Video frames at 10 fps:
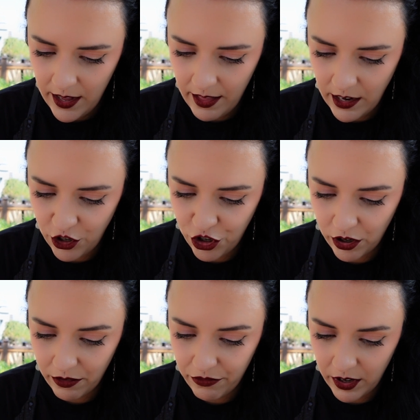that is
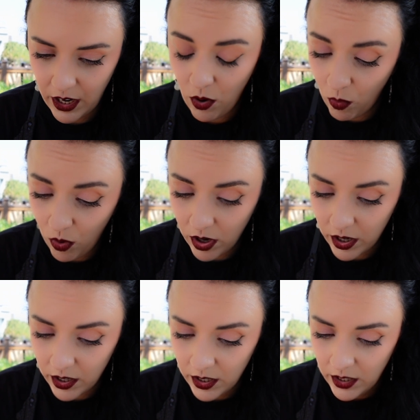sugar-free
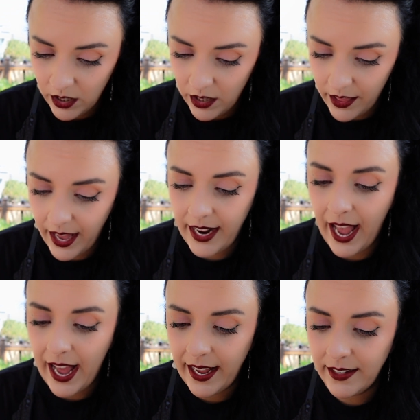or that
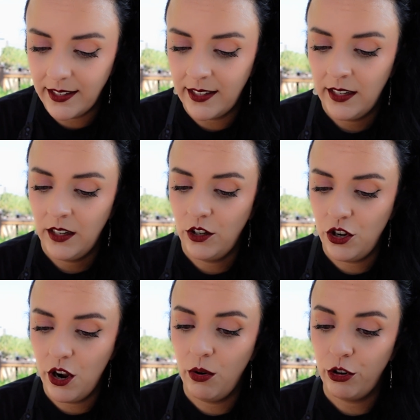has
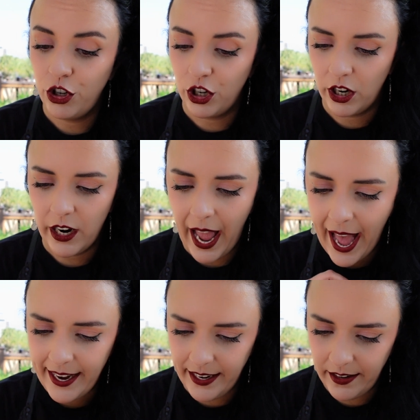no sugar
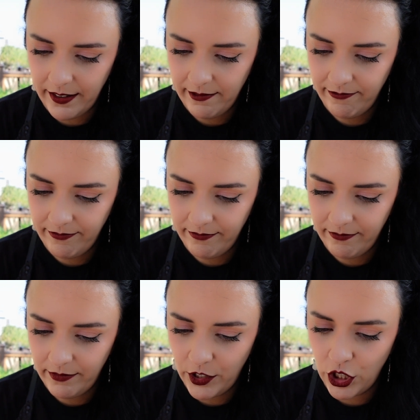added.
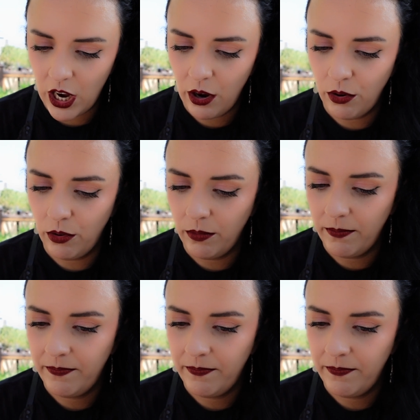So